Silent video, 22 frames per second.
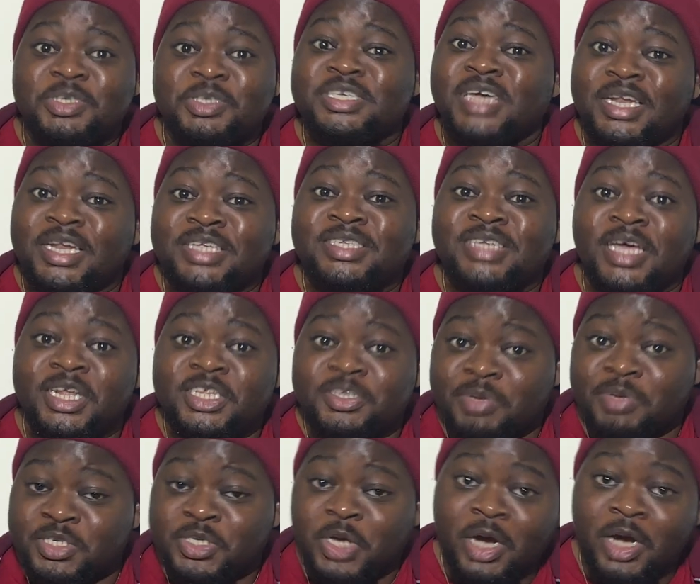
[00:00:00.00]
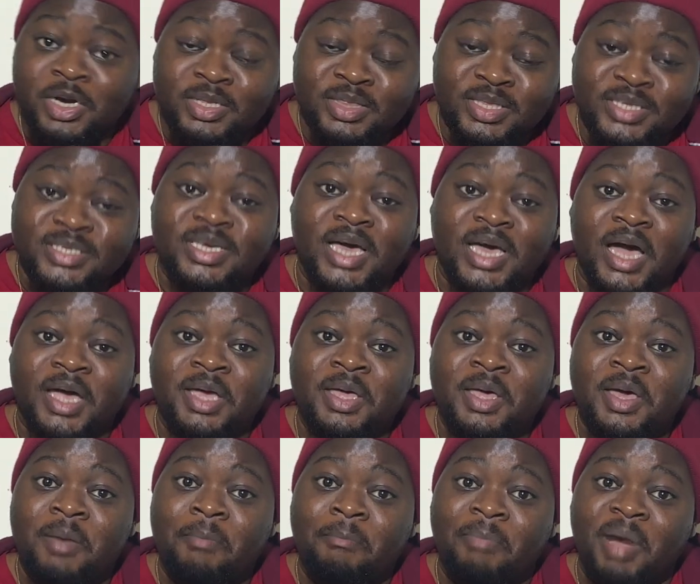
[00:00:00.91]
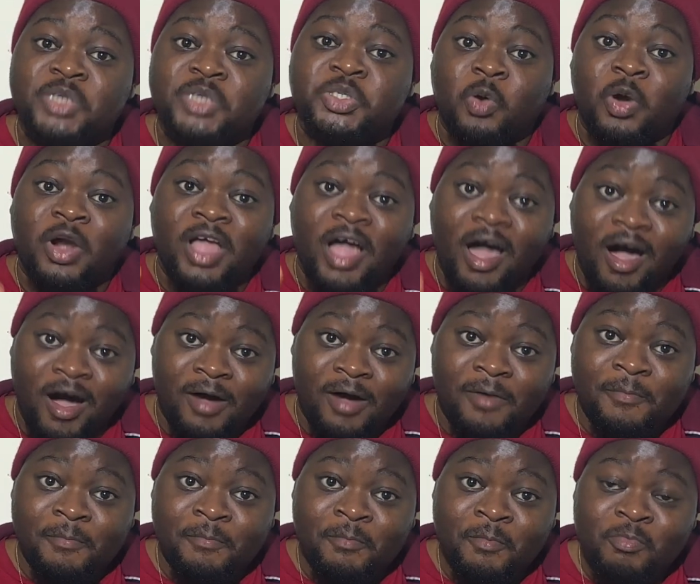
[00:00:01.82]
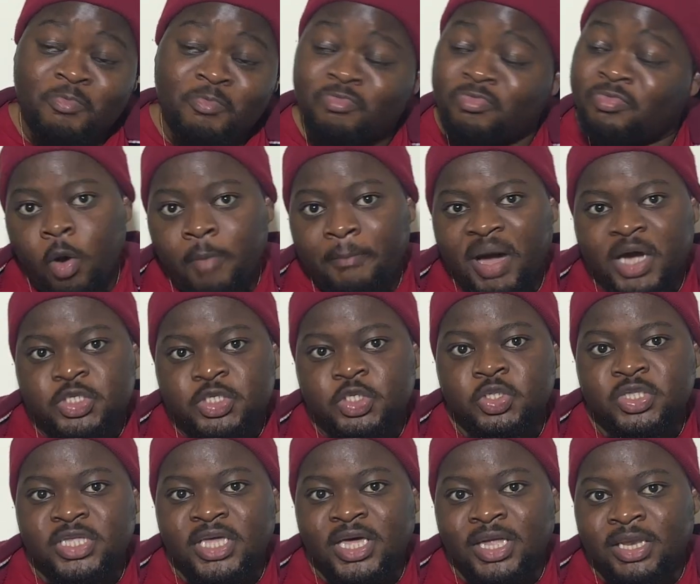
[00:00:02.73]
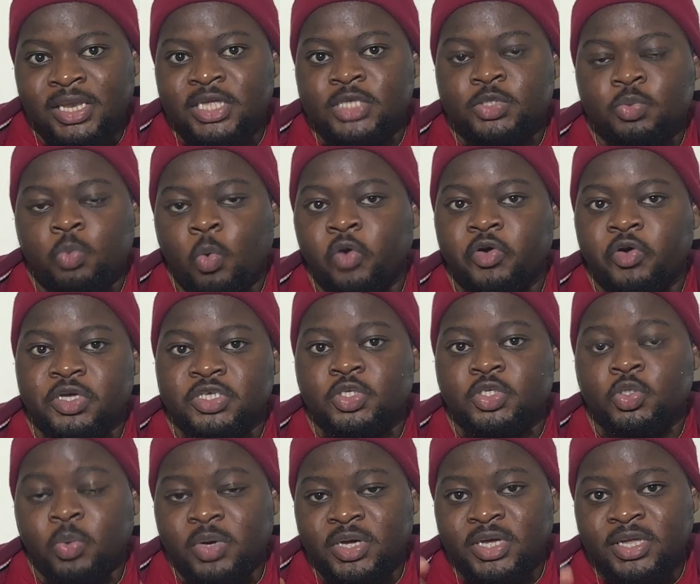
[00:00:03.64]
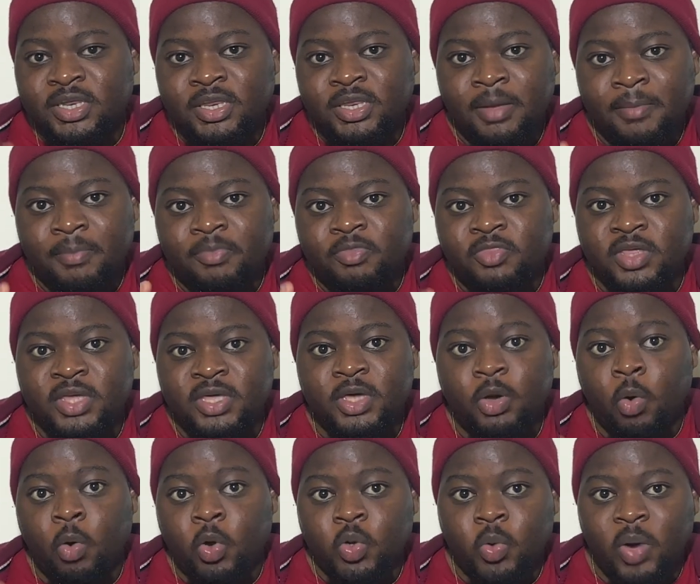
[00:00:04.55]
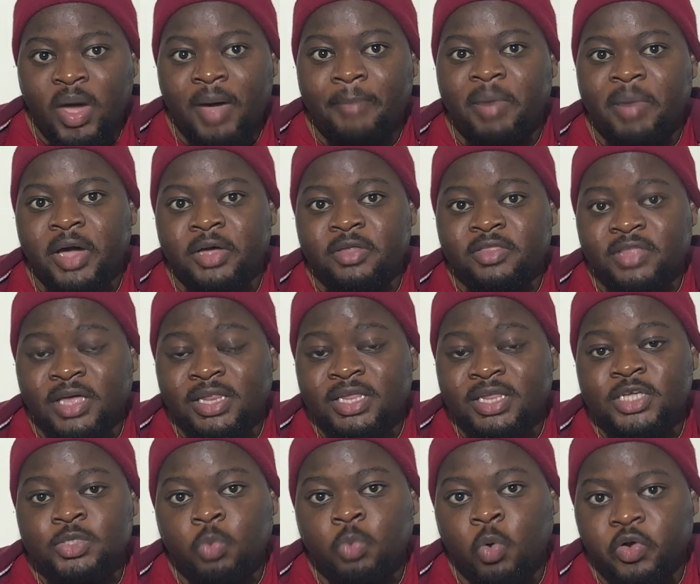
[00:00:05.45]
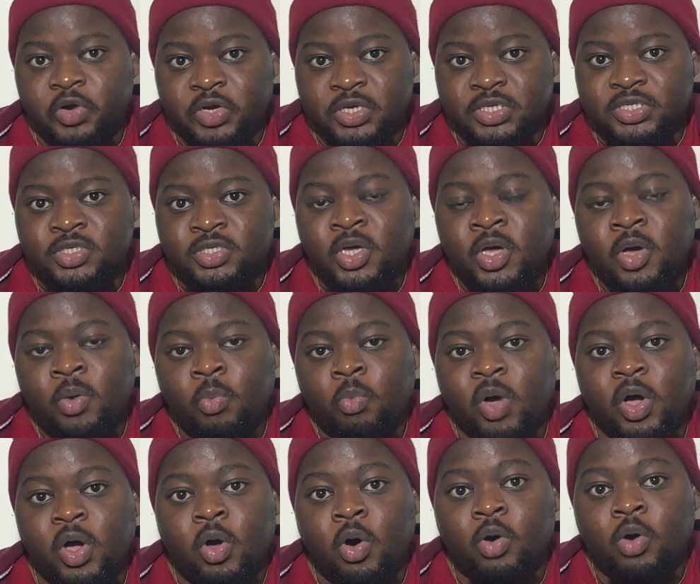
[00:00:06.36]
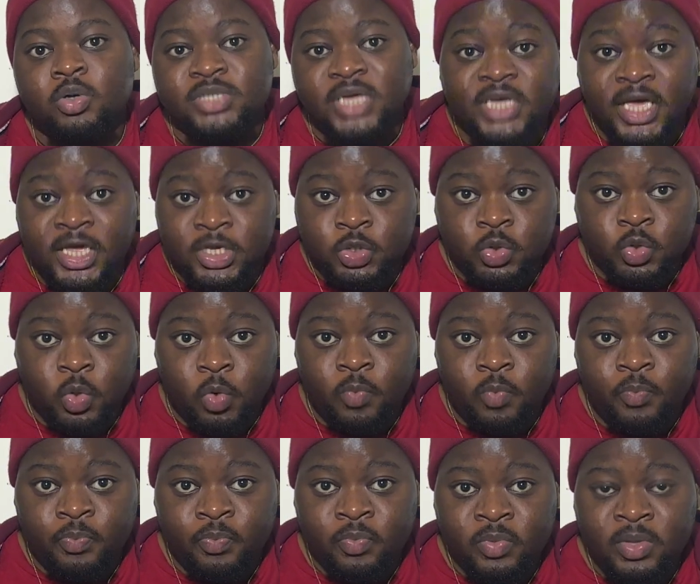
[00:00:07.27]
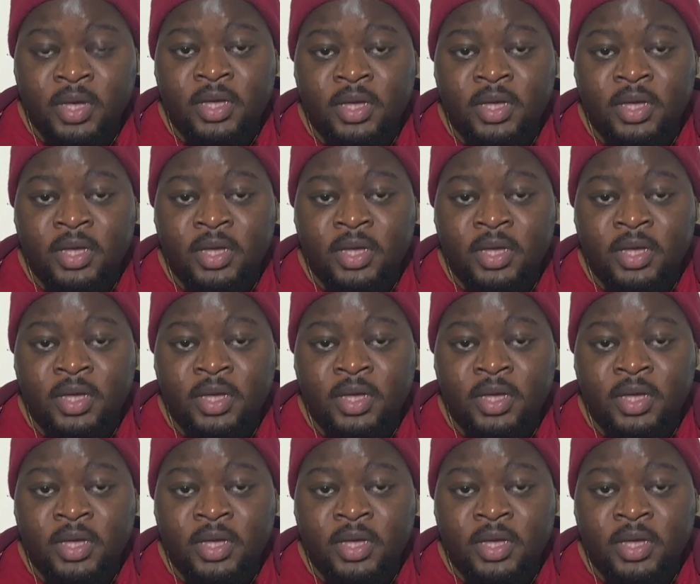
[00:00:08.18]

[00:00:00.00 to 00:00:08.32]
which is kind of sad, especially under this guy, Bashoron Ga. Now, going back to the elite warriors. So in the Oyo Empire, the elite warriors were called Eso.